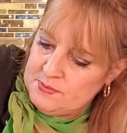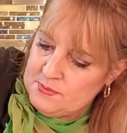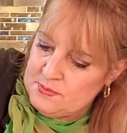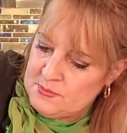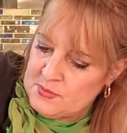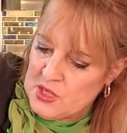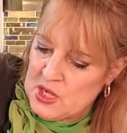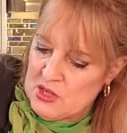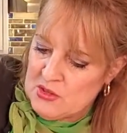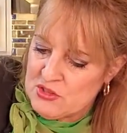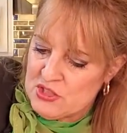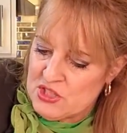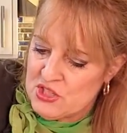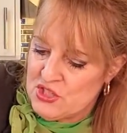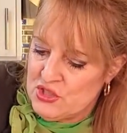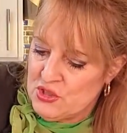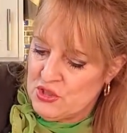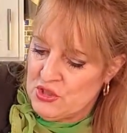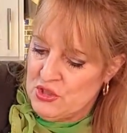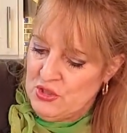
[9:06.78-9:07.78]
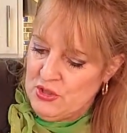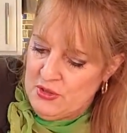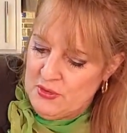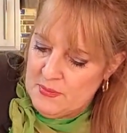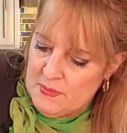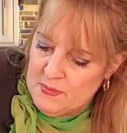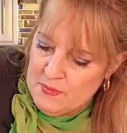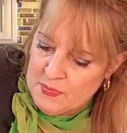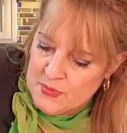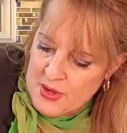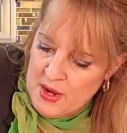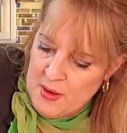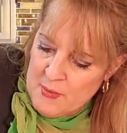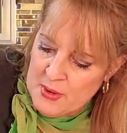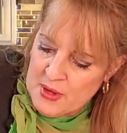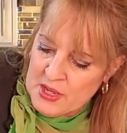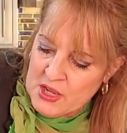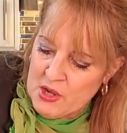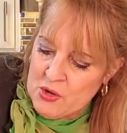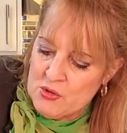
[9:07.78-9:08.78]
Now stir. I'm
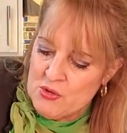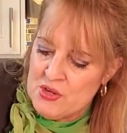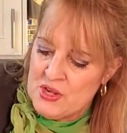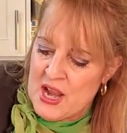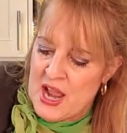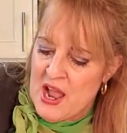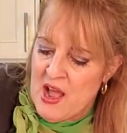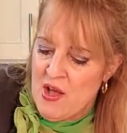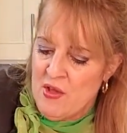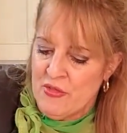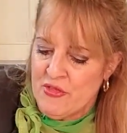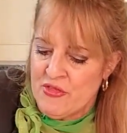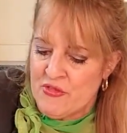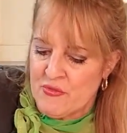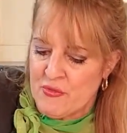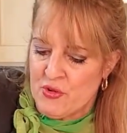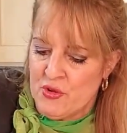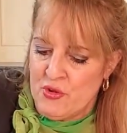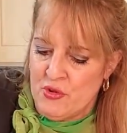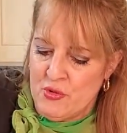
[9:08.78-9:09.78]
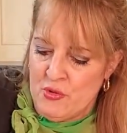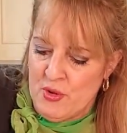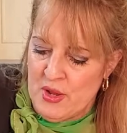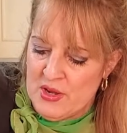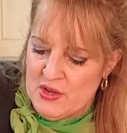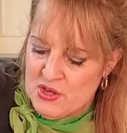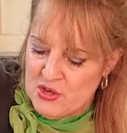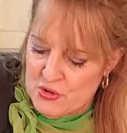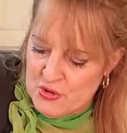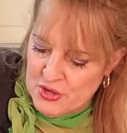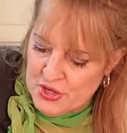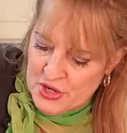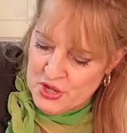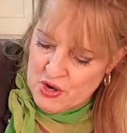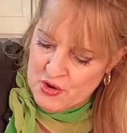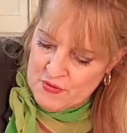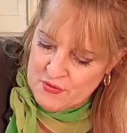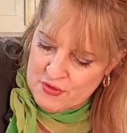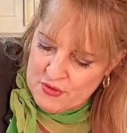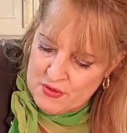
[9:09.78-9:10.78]
going to go down through and turn it
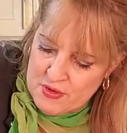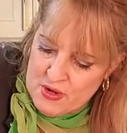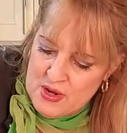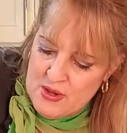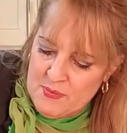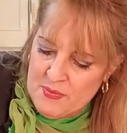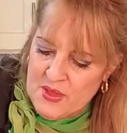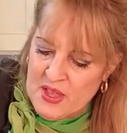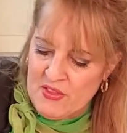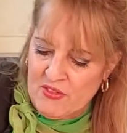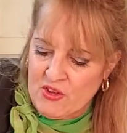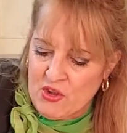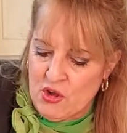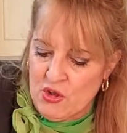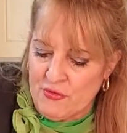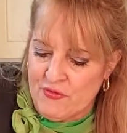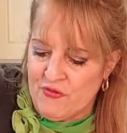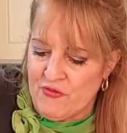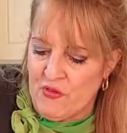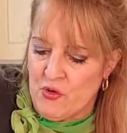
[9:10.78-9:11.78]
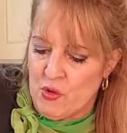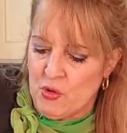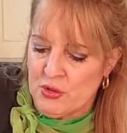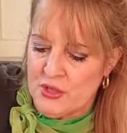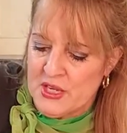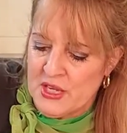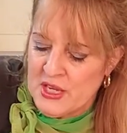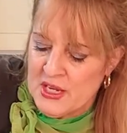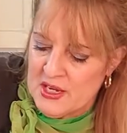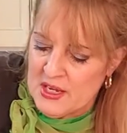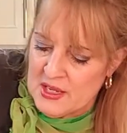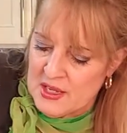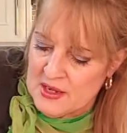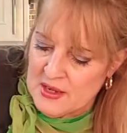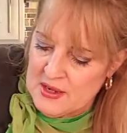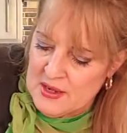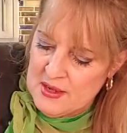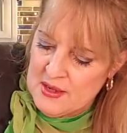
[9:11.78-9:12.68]
over. That's called folding it in.